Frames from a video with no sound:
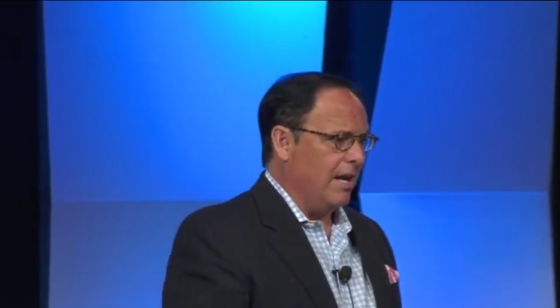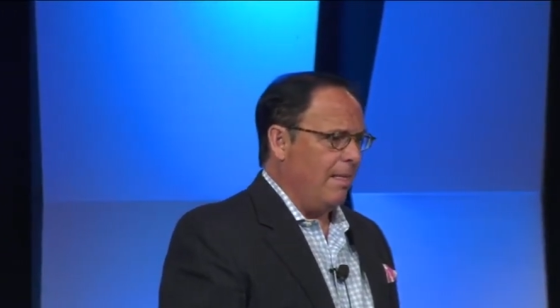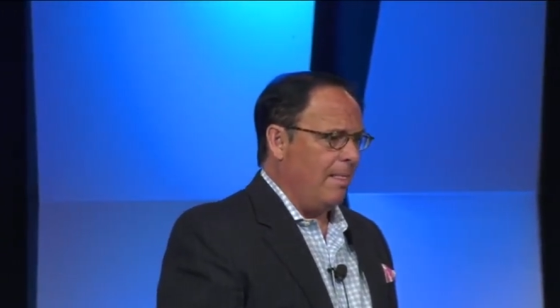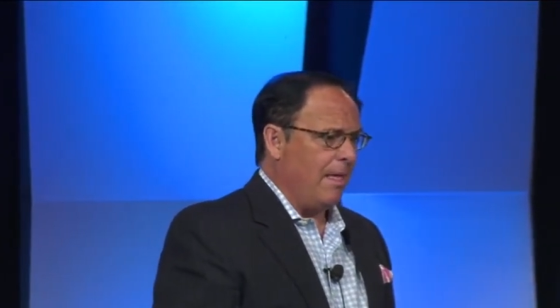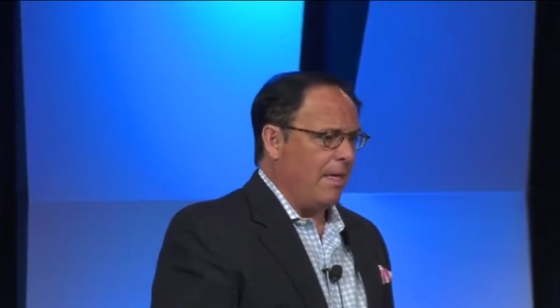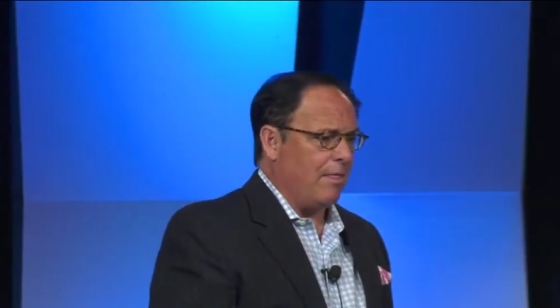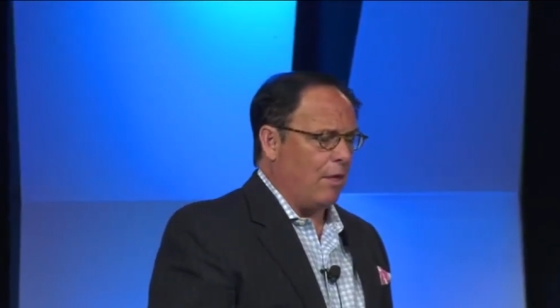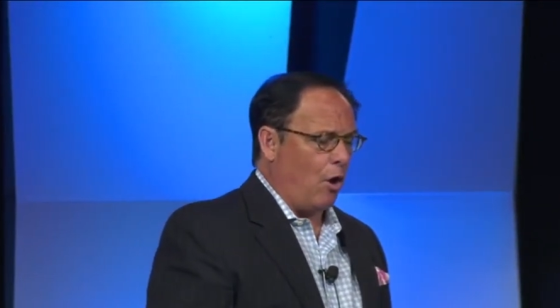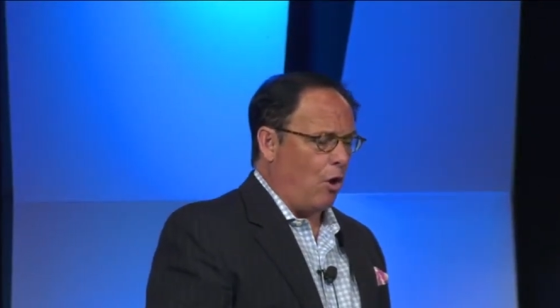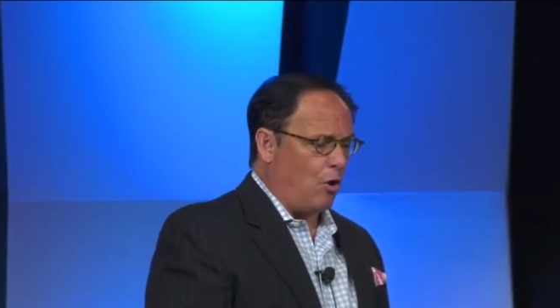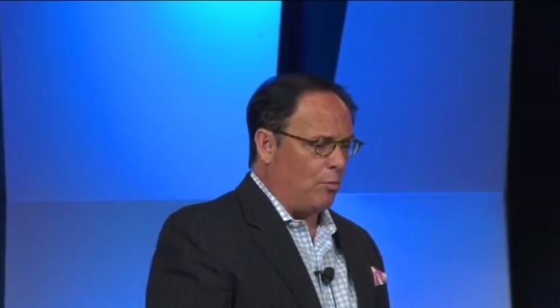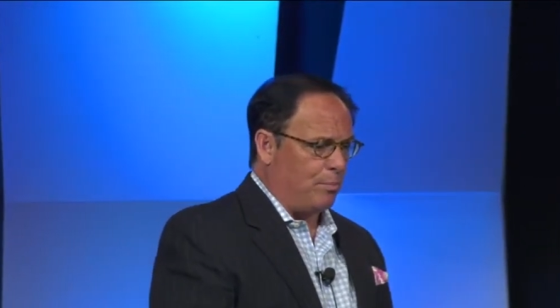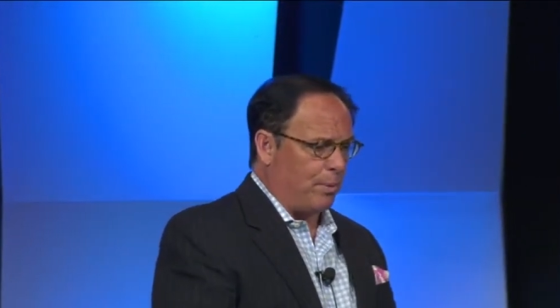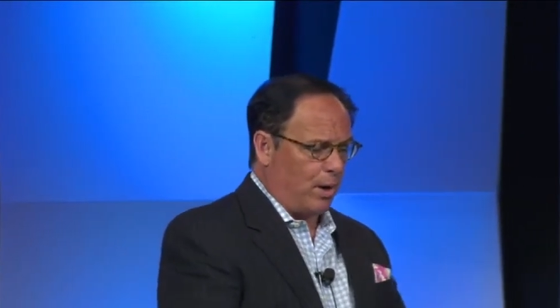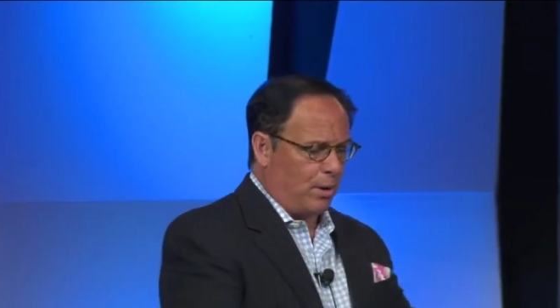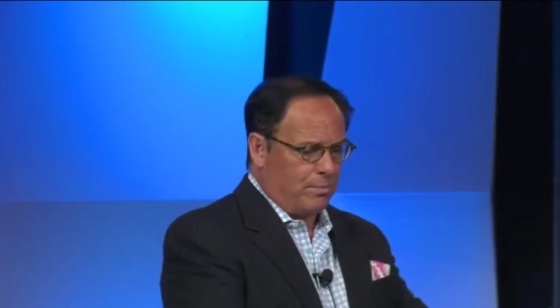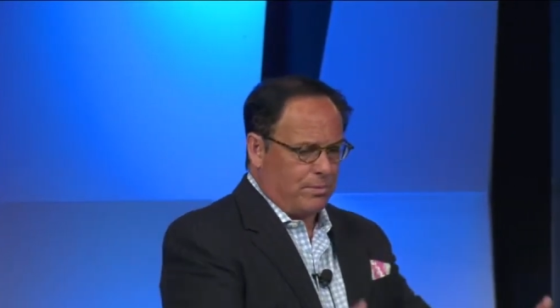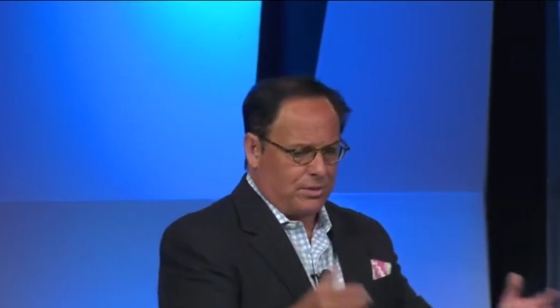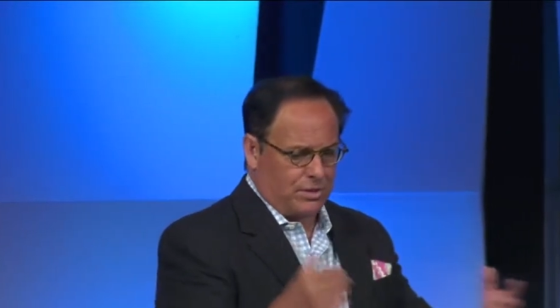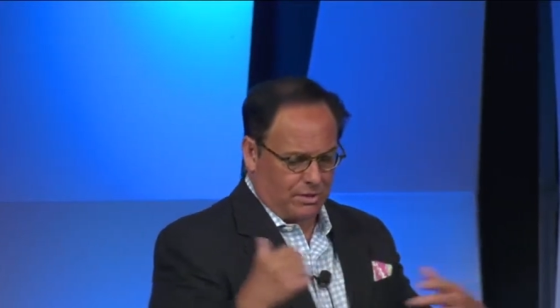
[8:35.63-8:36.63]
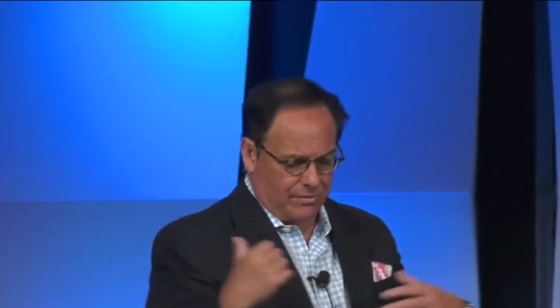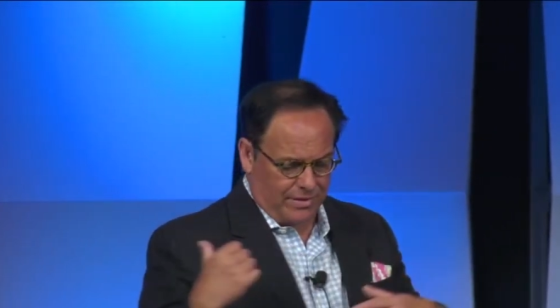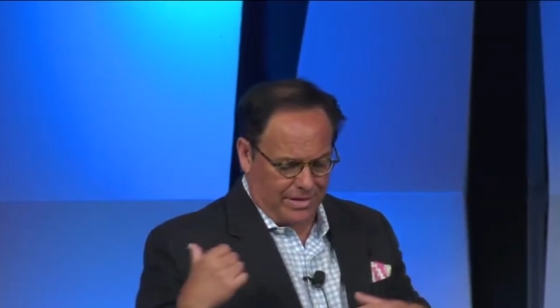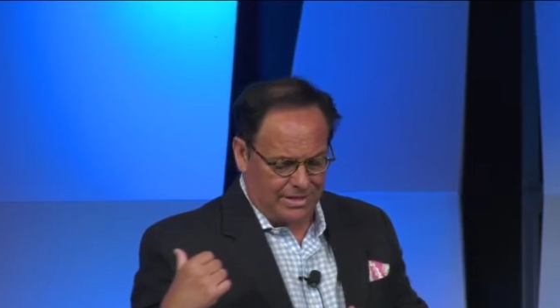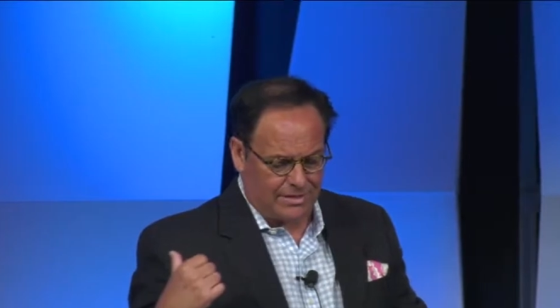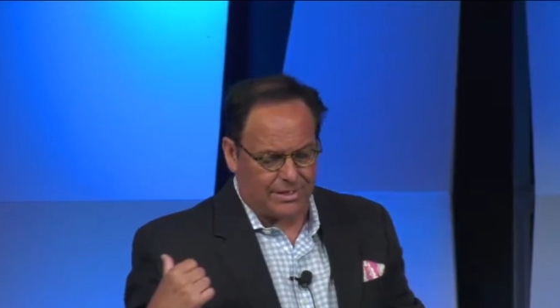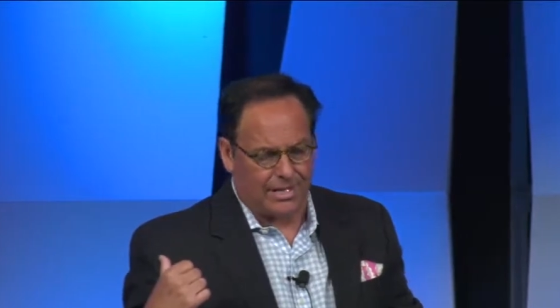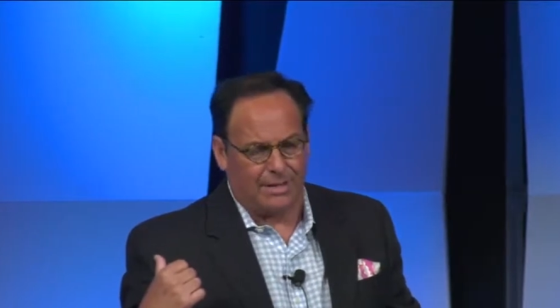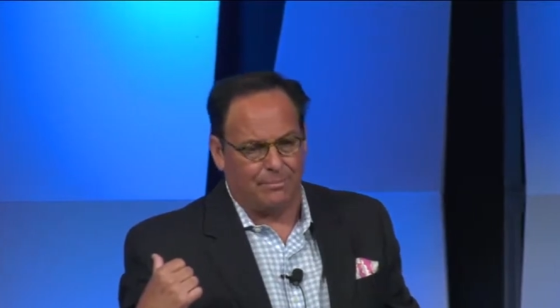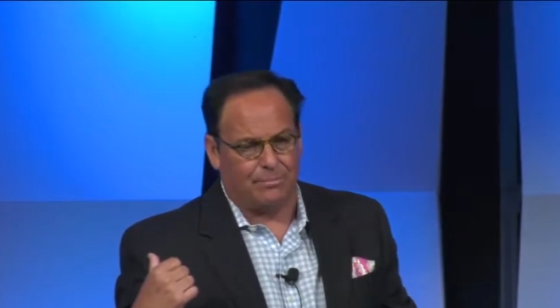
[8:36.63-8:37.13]
And the whole purpose of
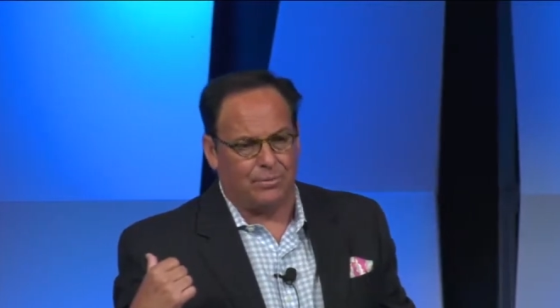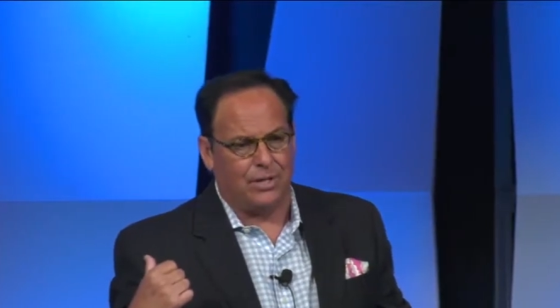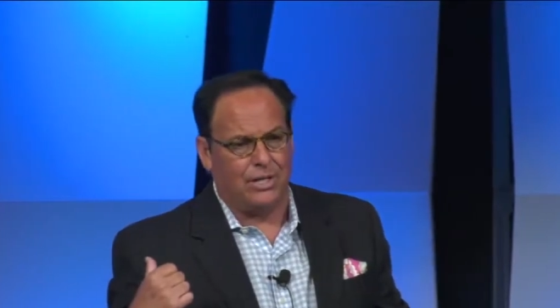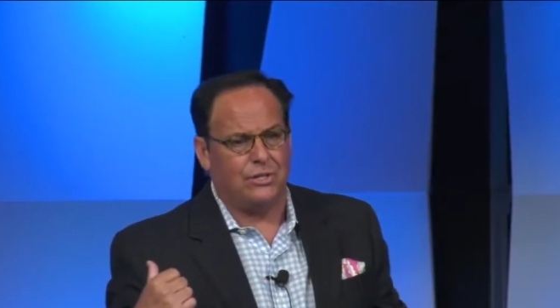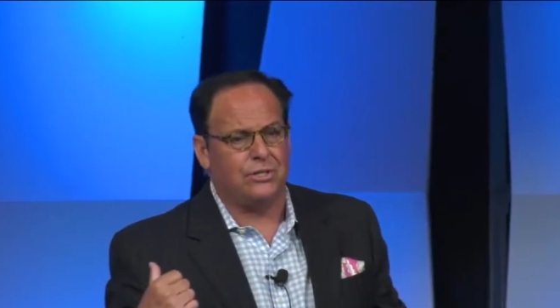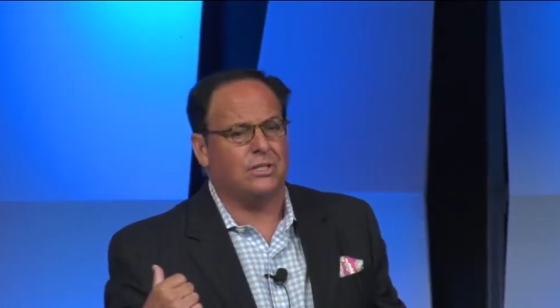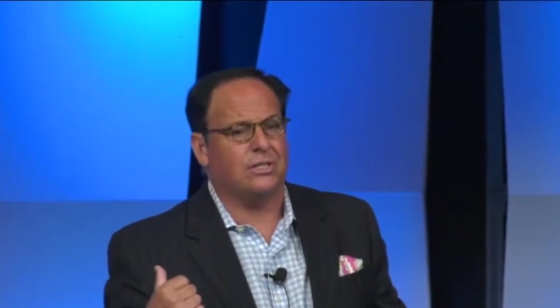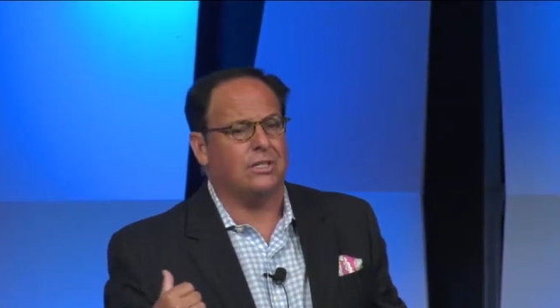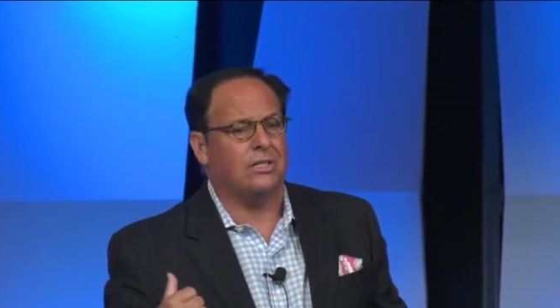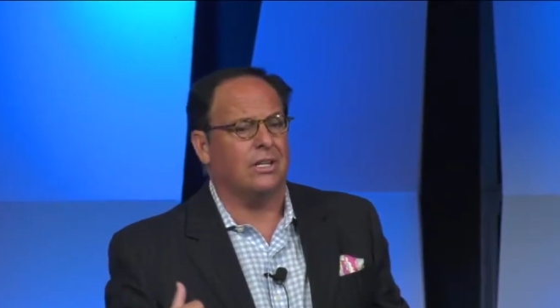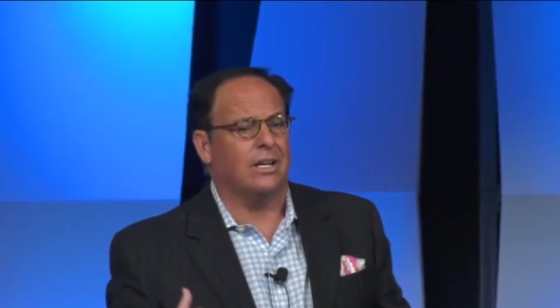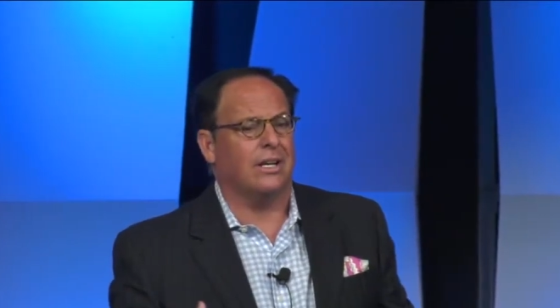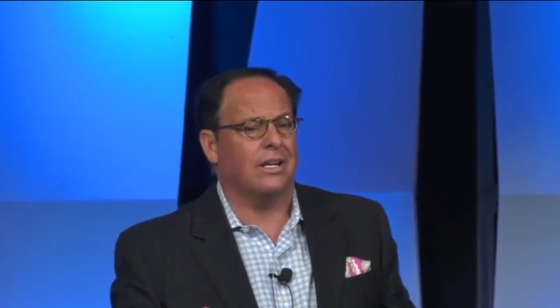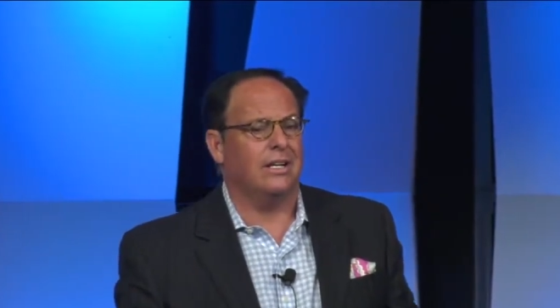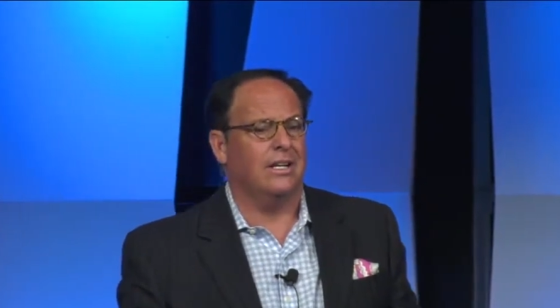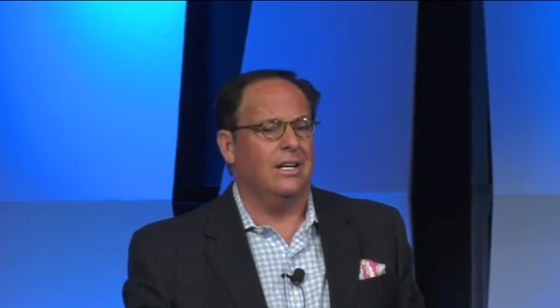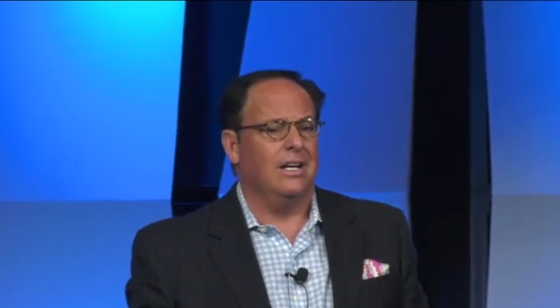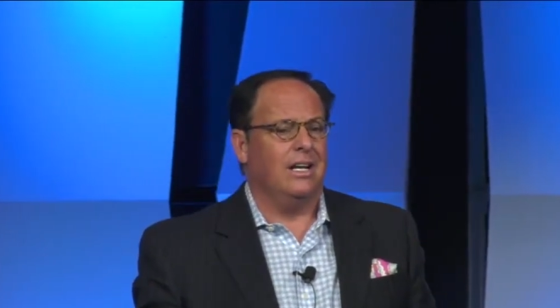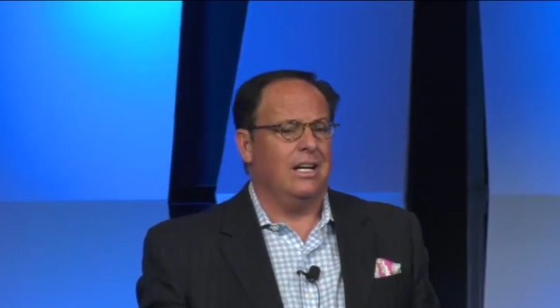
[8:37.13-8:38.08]
end time preaching today